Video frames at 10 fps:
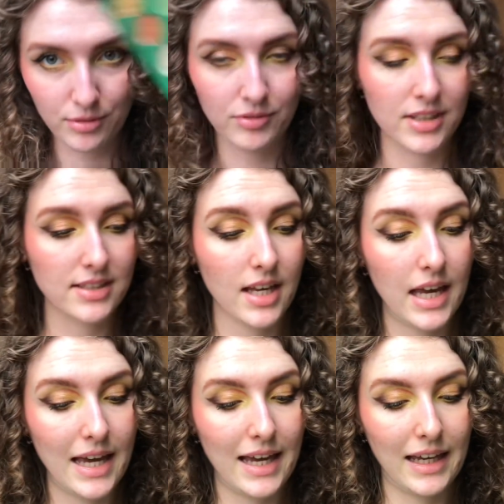of this
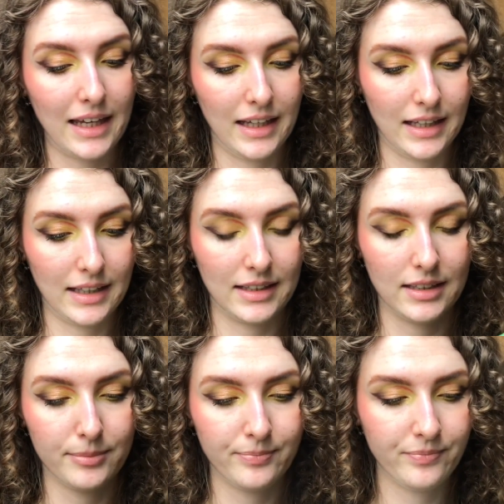
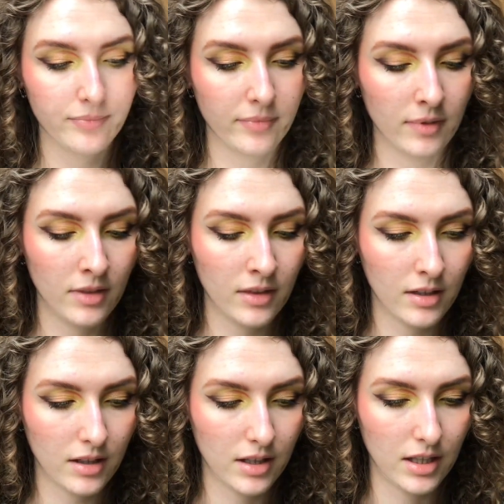in
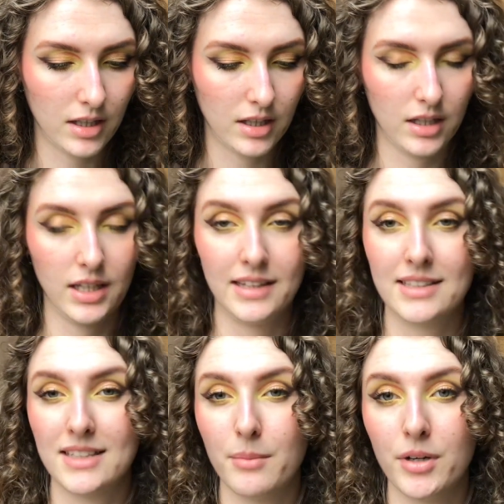the
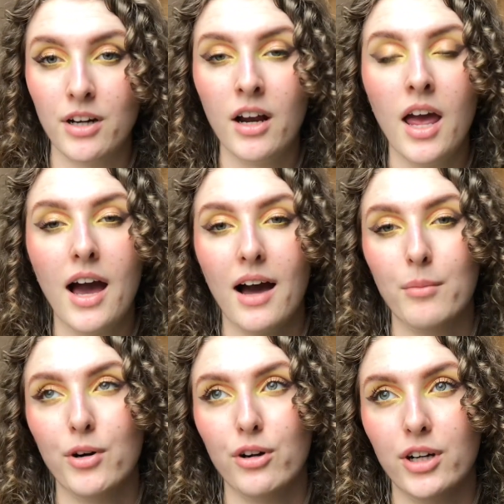summer.
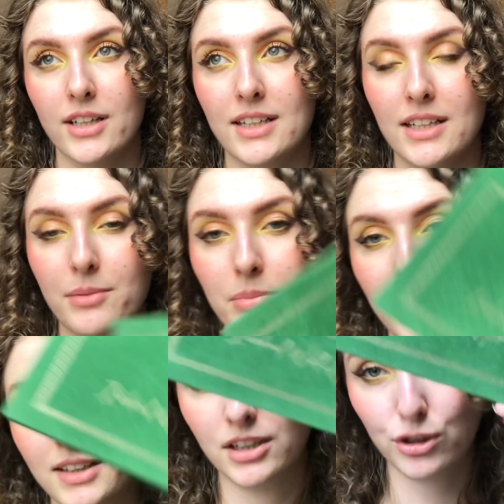I'm already
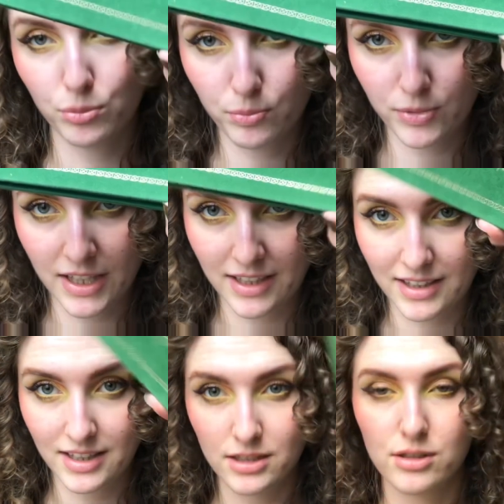planning to take
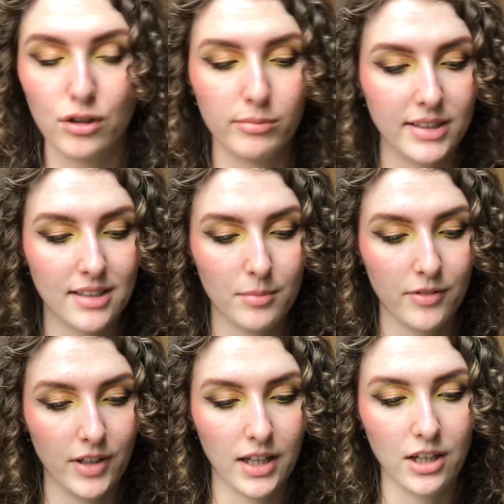this on my summer
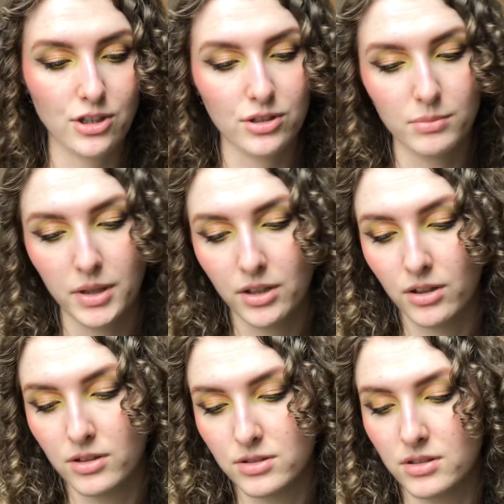vacation
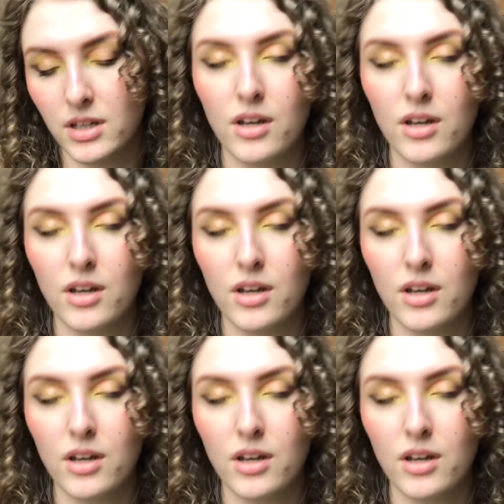because